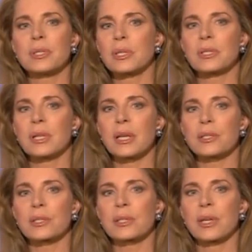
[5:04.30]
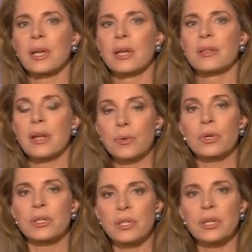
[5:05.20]
exist, they will
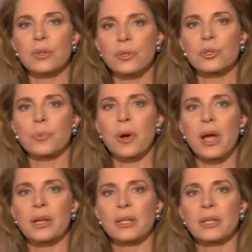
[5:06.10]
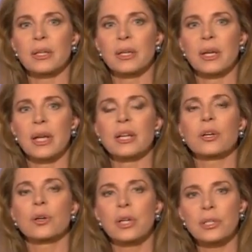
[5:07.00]
continue to spread,
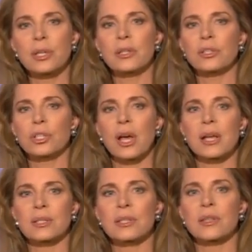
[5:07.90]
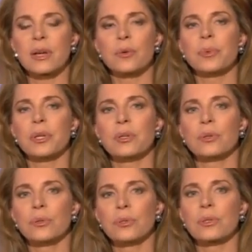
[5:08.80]
increasing the chance that they will be
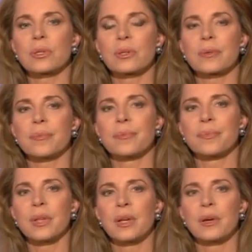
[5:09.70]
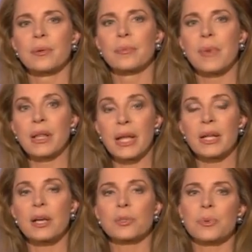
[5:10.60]
used. My late
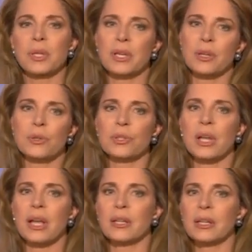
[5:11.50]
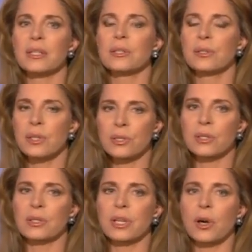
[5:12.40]
husband, King Hussein,
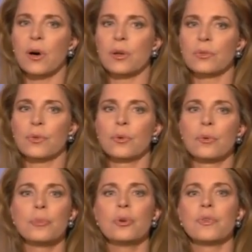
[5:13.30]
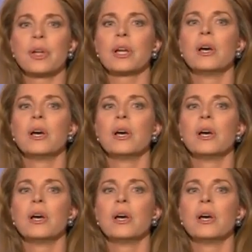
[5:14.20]
consistently called for removing